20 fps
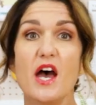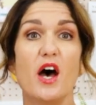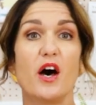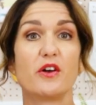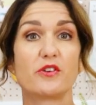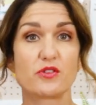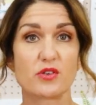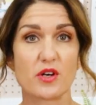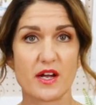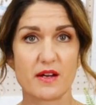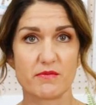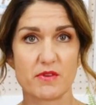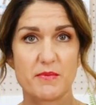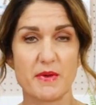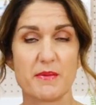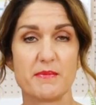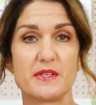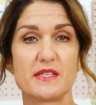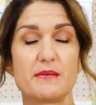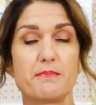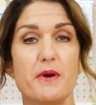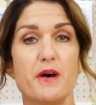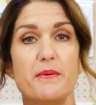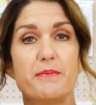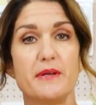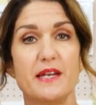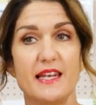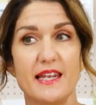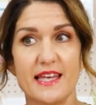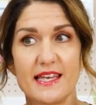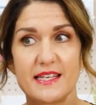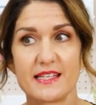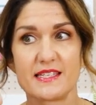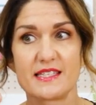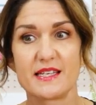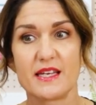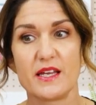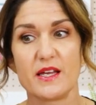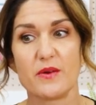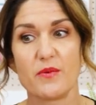I'll try and remember to pop a link
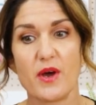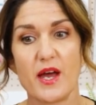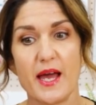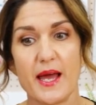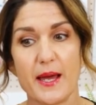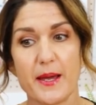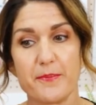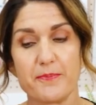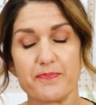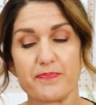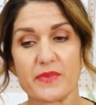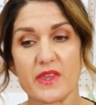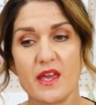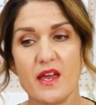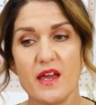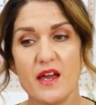to, um,